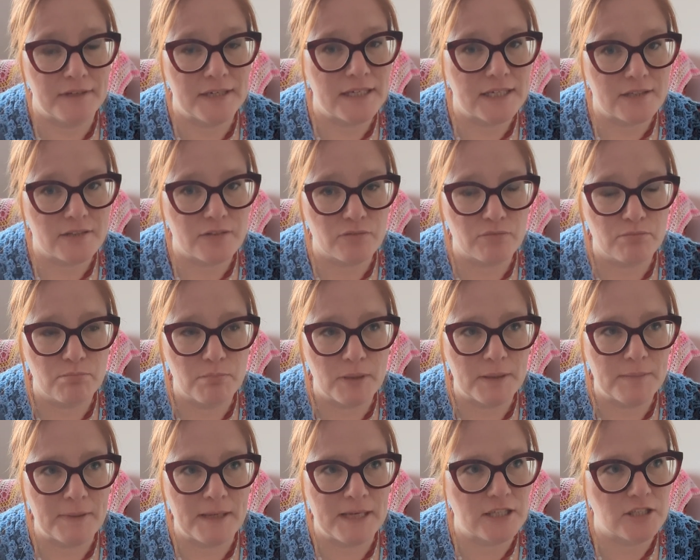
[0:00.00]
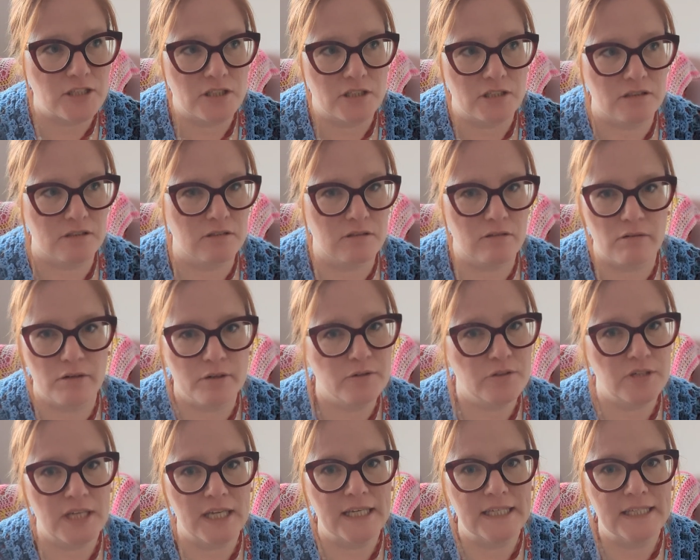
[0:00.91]
It's my passion.
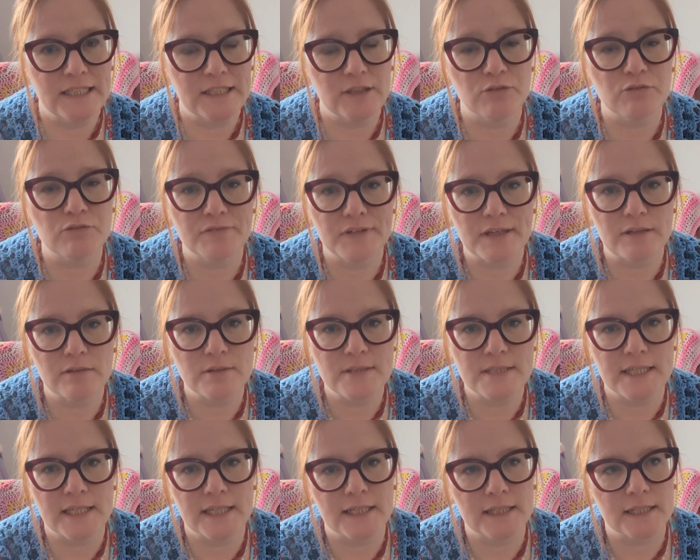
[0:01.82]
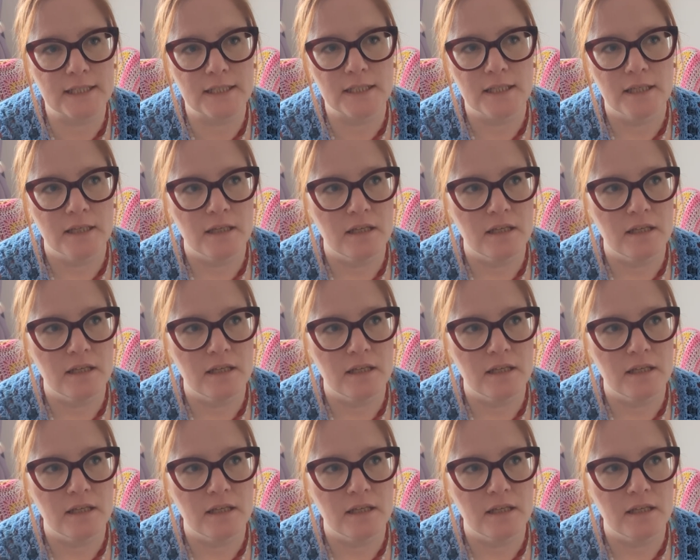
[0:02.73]
Crochet, needle felting,